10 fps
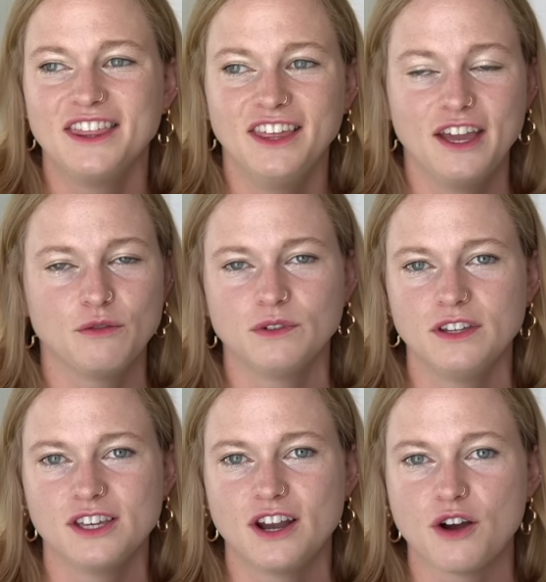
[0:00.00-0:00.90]
it
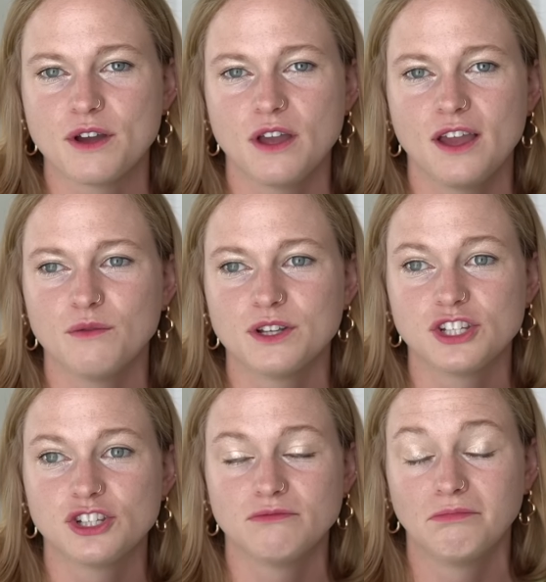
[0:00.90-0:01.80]
you know it
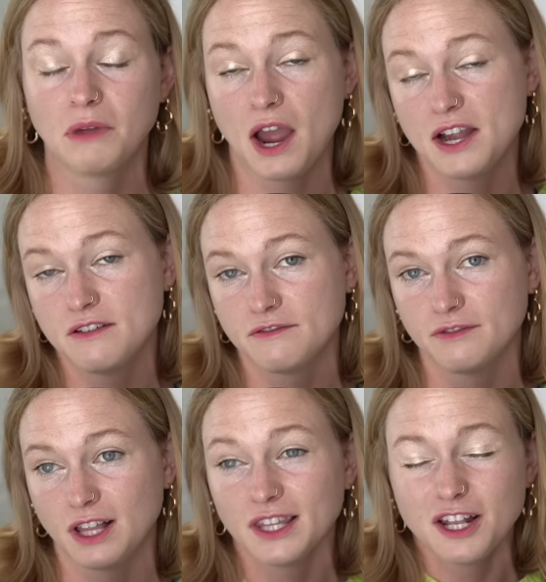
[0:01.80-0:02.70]
was kind of
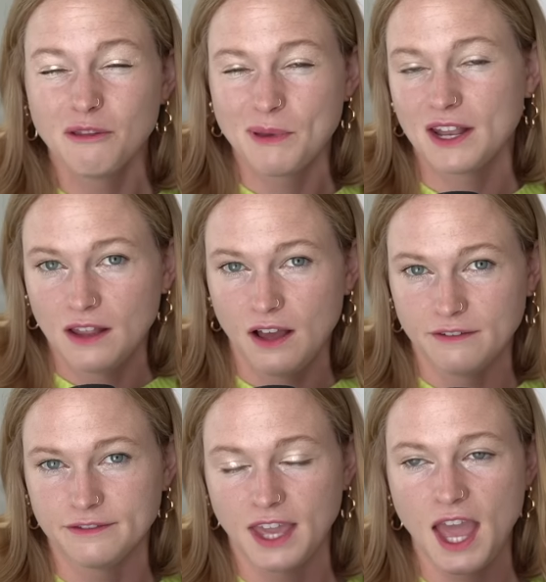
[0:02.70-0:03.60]
a little bit
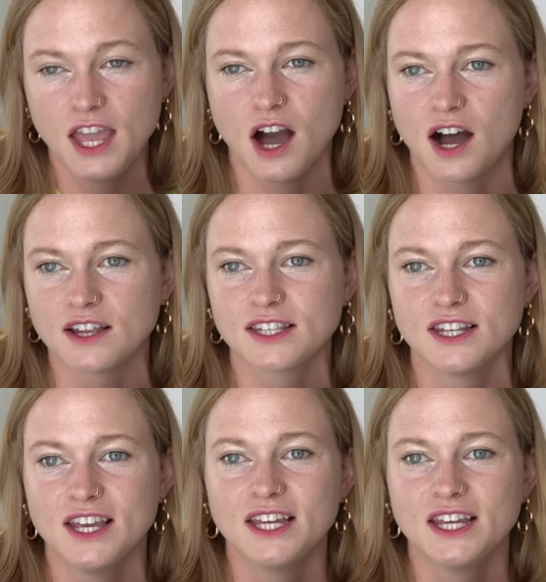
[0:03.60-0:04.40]
of chaos